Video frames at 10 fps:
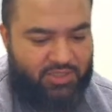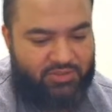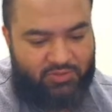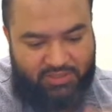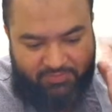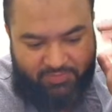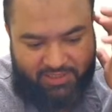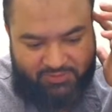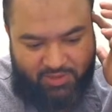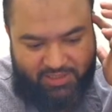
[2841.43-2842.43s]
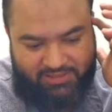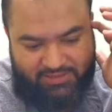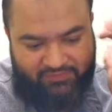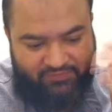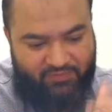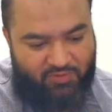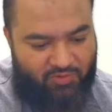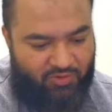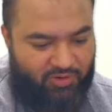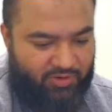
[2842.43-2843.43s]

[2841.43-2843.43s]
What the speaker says: So 3 plus 1 is a 4.